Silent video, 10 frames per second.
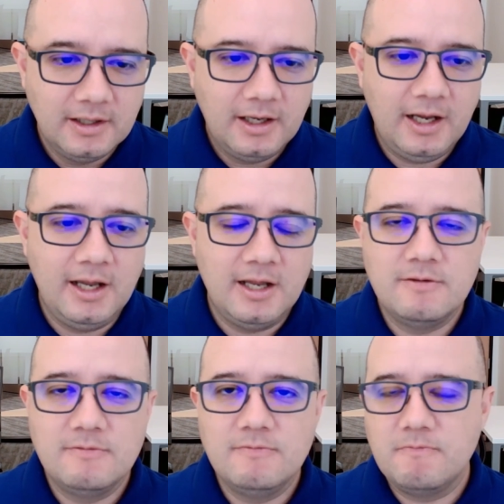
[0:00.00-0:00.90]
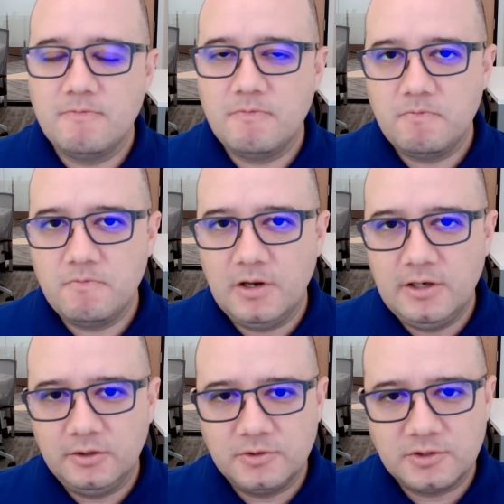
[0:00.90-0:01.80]
And
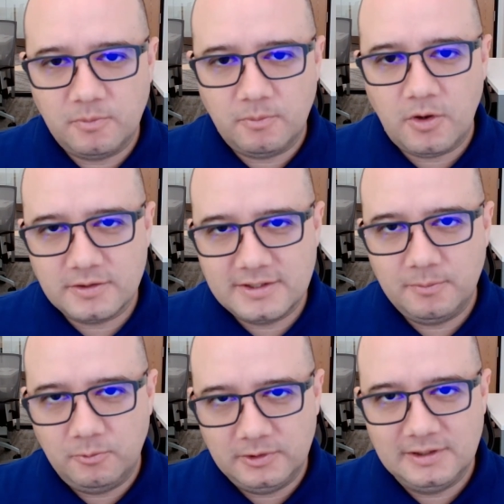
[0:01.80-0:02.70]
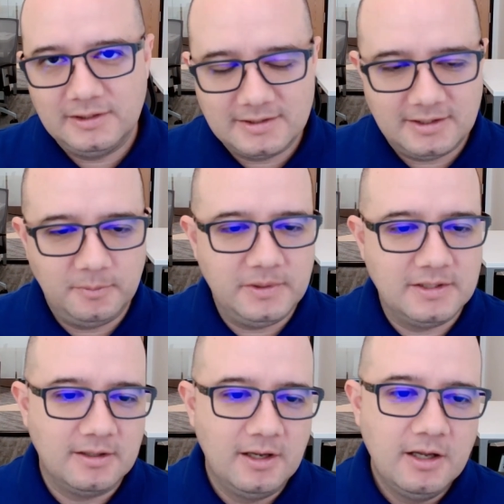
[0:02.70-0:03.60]
another small tip within this tip
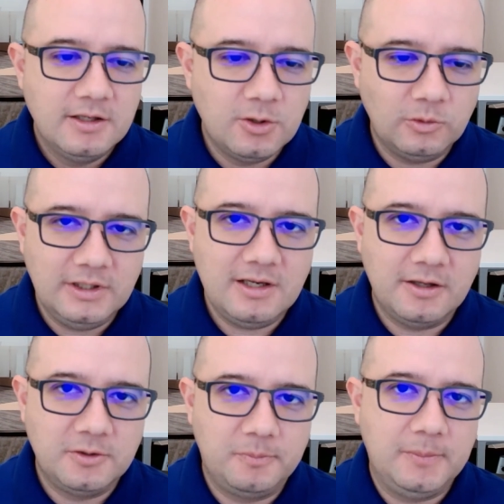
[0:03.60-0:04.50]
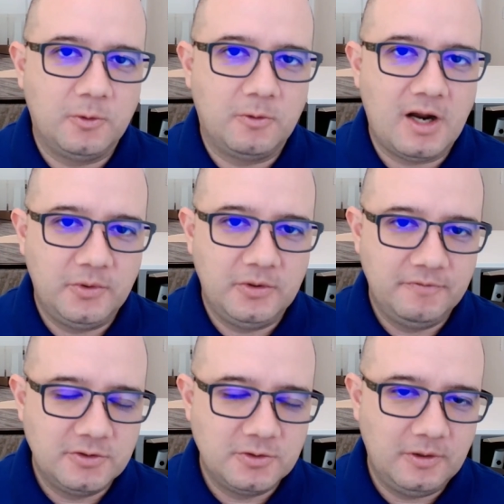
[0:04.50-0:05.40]
is don't let other people grab your
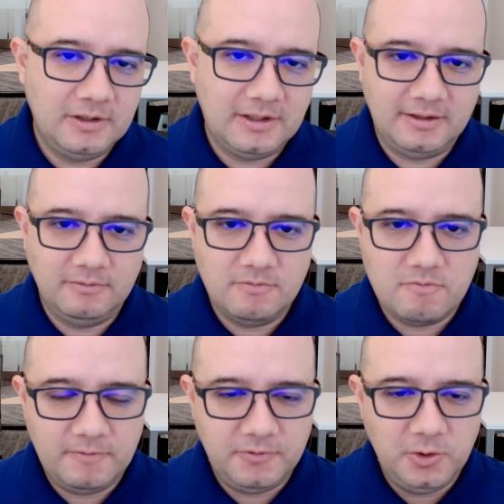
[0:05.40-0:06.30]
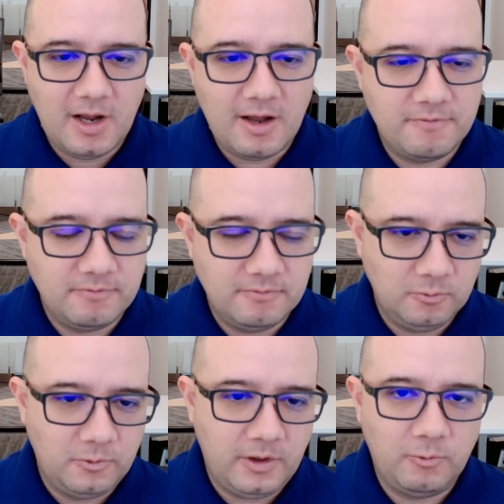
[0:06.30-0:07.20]
inventory. Like if you have
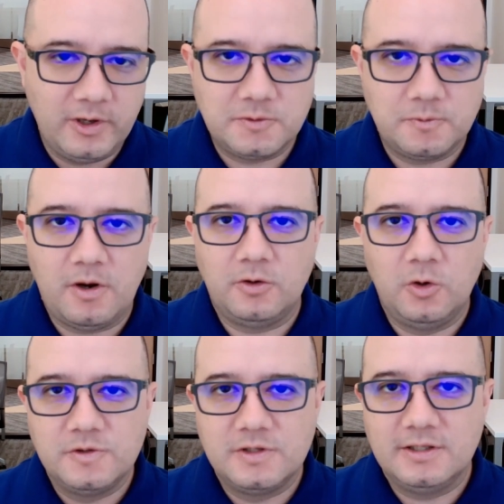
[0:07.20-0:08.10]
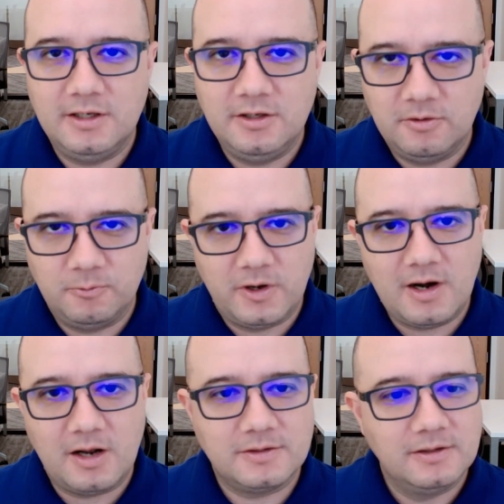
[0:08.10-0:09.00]
wastewater hoses in your
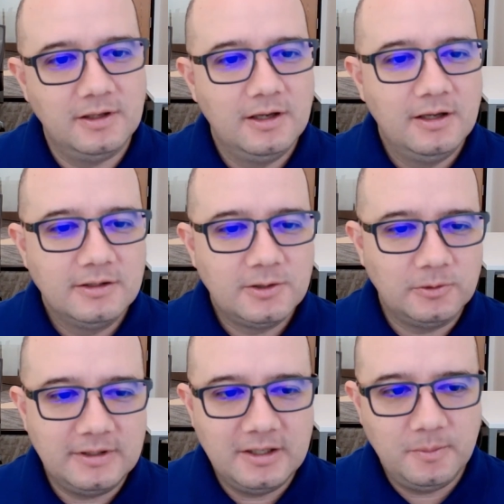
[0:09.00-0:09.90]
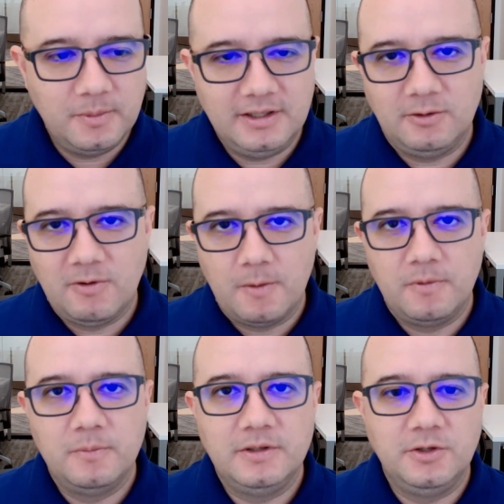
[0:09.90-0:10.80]
warehouse, don't let anybody grab
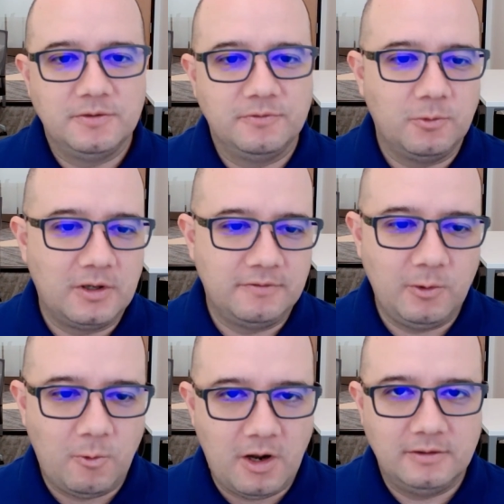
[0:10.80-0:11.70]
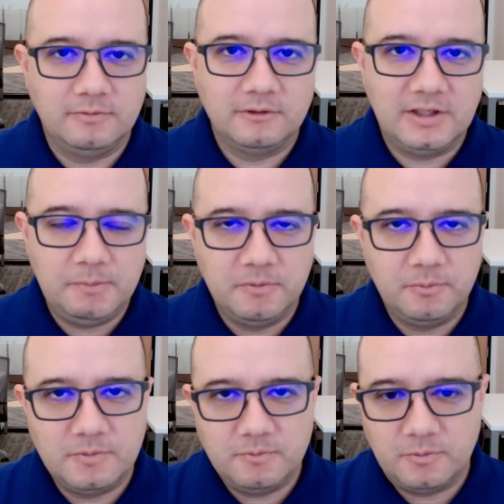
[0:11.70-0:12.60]
them and use them for whatever they want. Keep them,
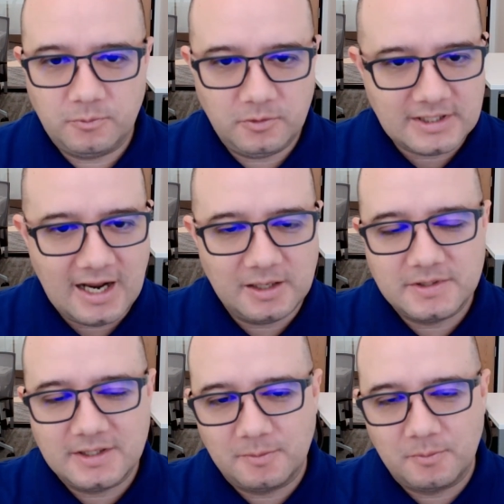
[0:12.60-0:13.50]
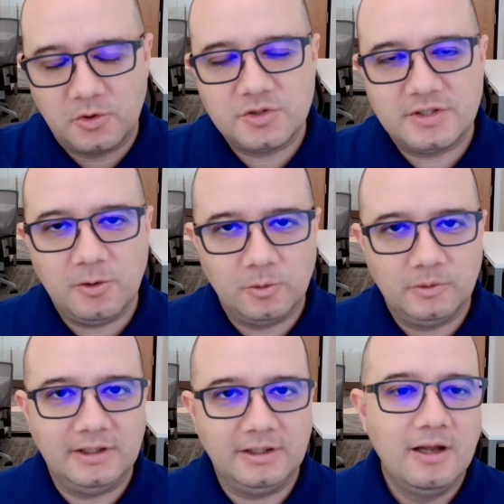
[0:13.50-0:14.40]
tag them, says emergency
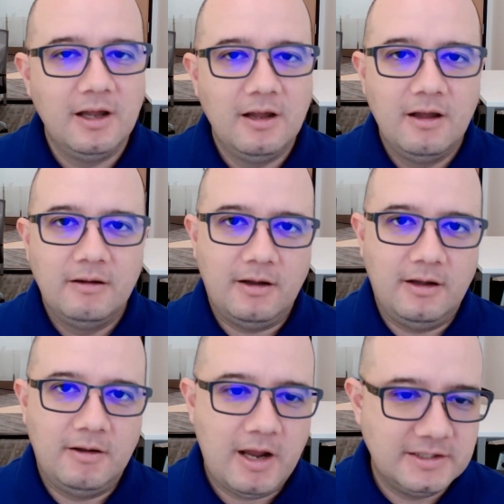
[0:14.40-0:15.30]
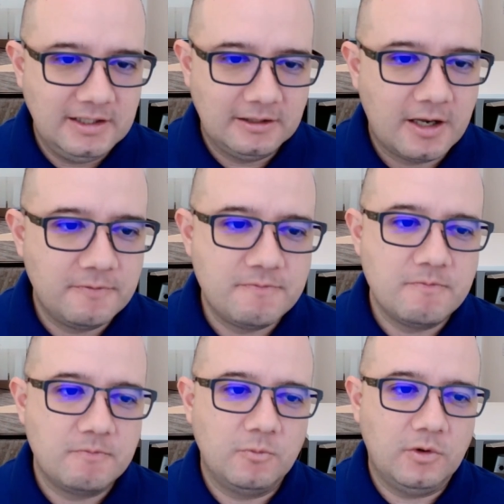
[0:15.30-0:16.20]
only. I see a lot of
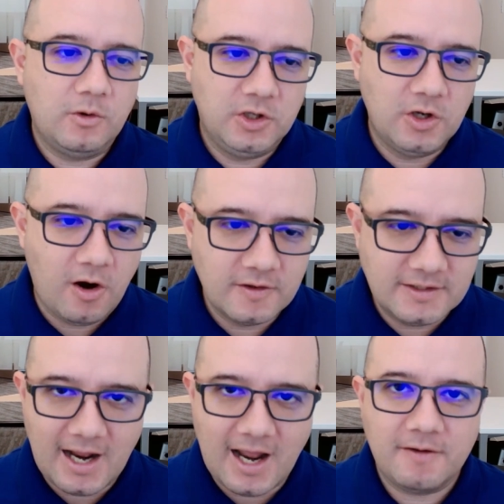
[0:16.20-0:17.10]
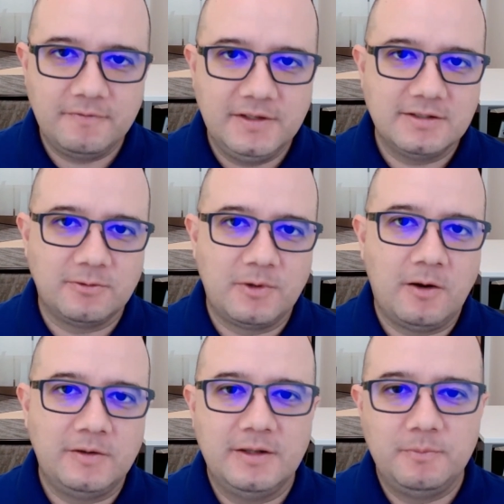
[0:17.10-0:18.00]
yards, they have these around,
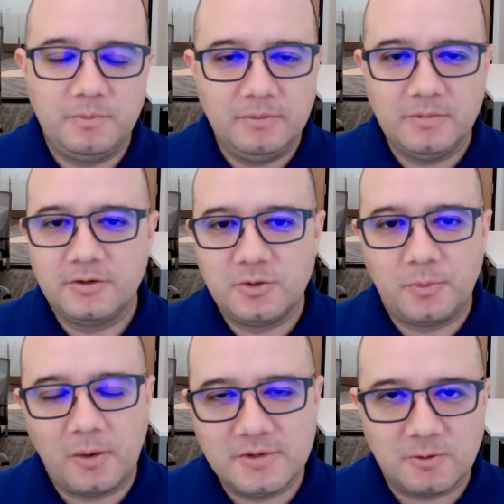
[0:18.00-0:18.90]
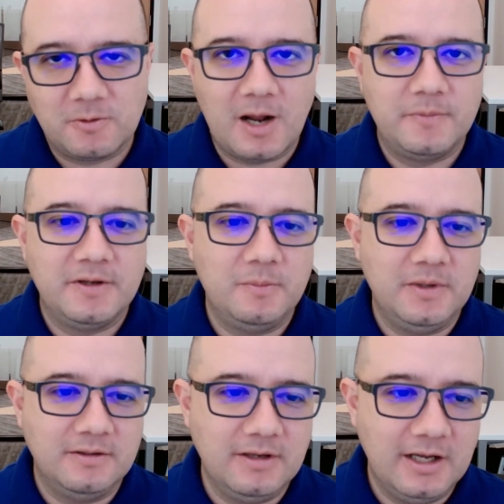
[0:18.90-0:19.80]
and then other departments grab them
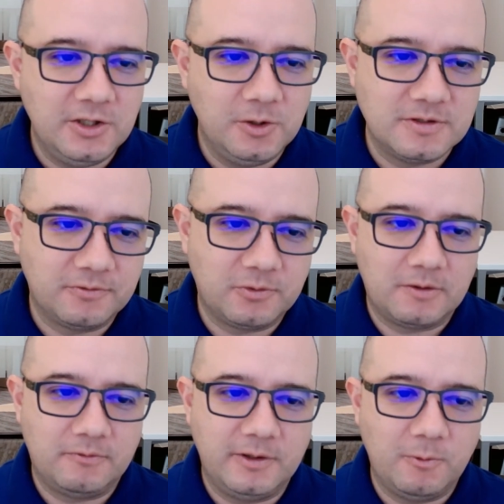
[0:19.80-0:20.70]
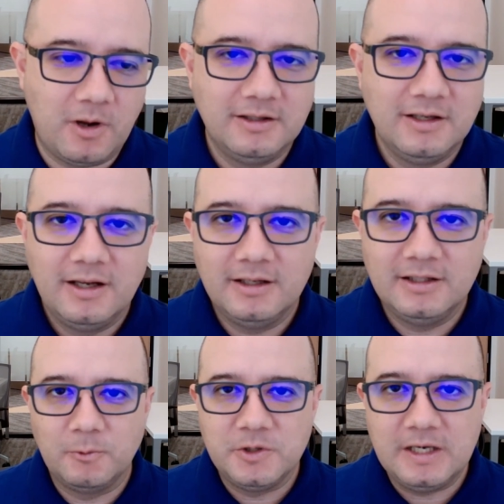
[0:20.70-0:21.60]
and use them for whatever they want. And
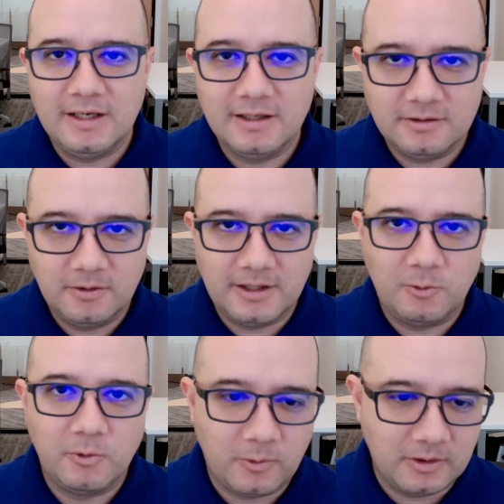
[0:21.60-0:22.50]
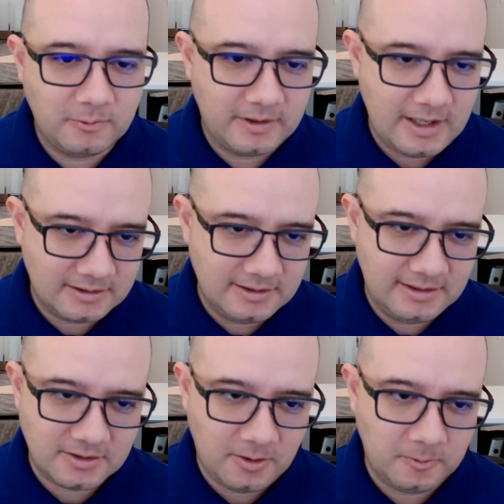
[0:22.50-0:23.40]
you need it, you're like, where the heck did
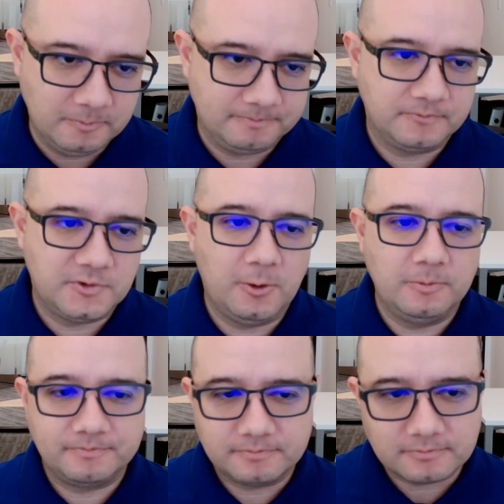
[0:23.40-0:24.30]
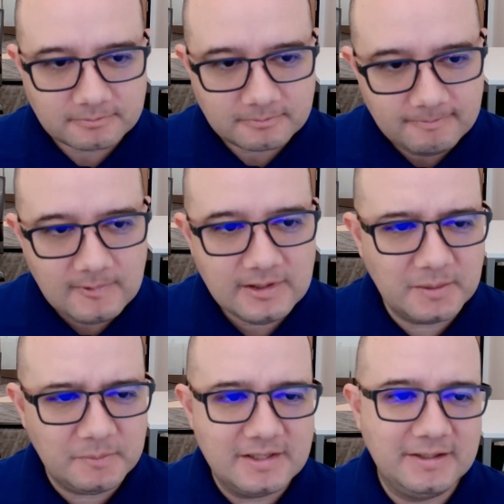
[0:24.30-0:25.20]
this go? So
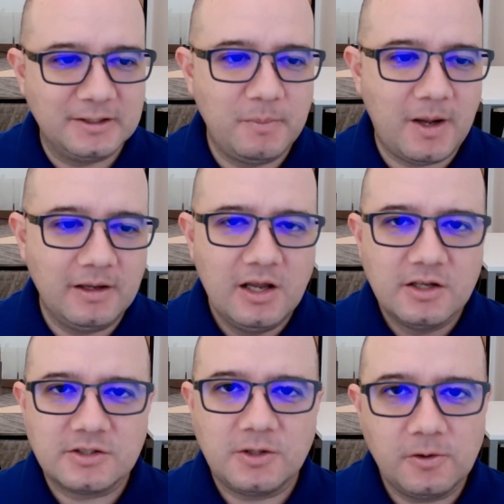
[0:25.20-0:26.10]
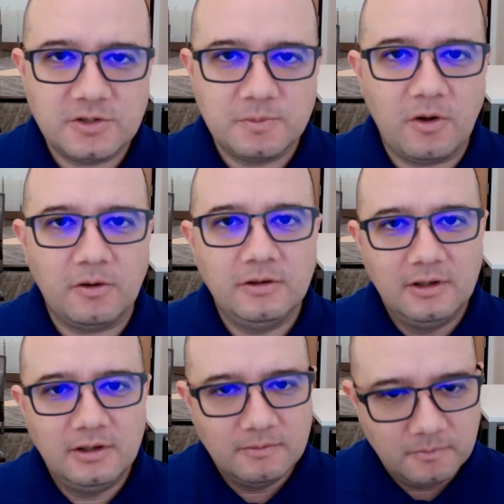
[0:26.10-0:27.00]
something to think about. Start small,
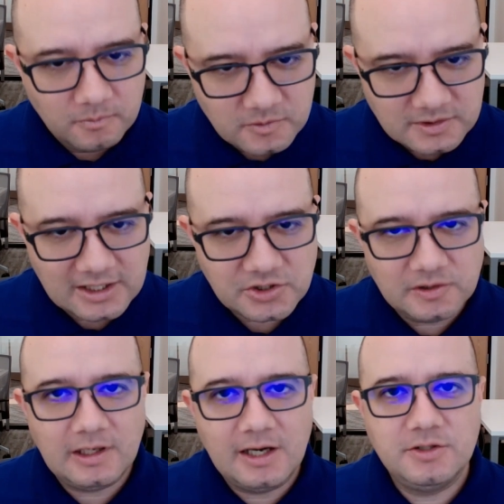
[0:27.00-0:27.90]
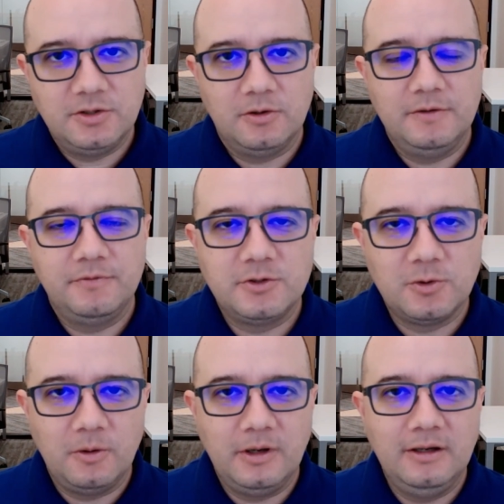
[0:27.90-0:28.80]
sectionalize your
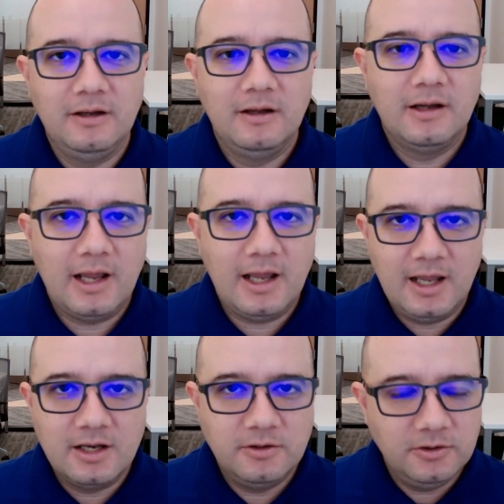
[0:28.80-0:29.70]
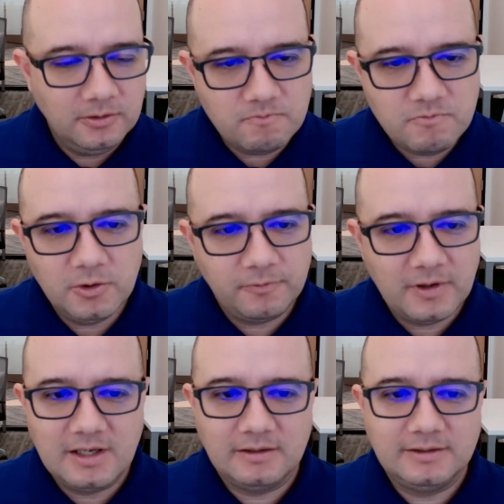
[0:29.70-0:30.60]
inventory, and you'll
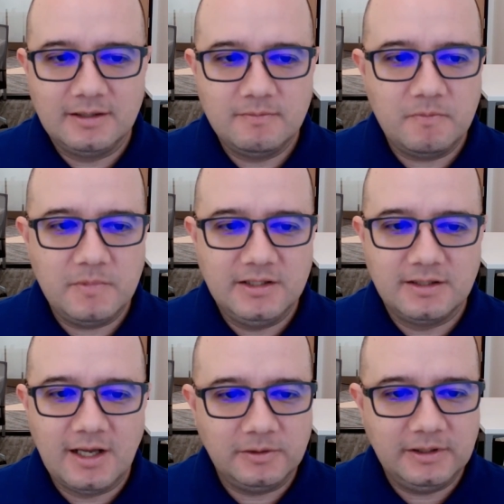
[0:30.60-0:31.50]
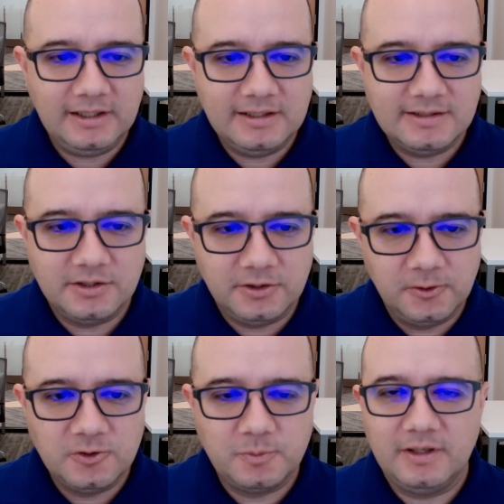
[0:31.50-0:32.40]
find out that it's not only easy to
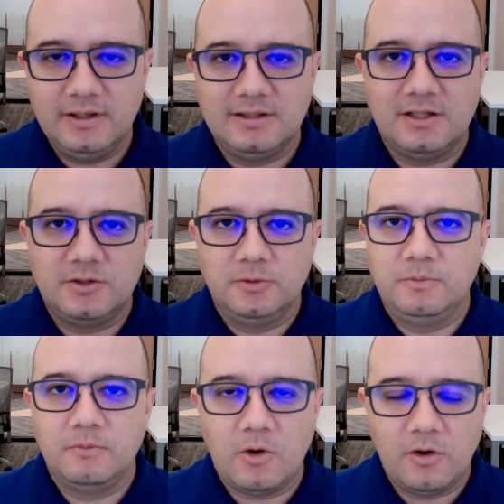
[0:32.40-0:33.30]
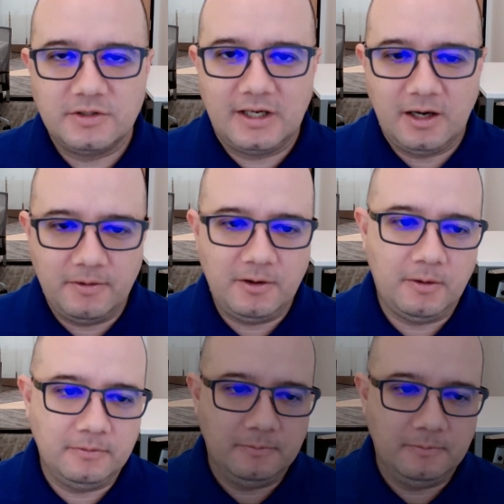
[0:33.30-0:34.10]
use, but it's not so hard to carry around.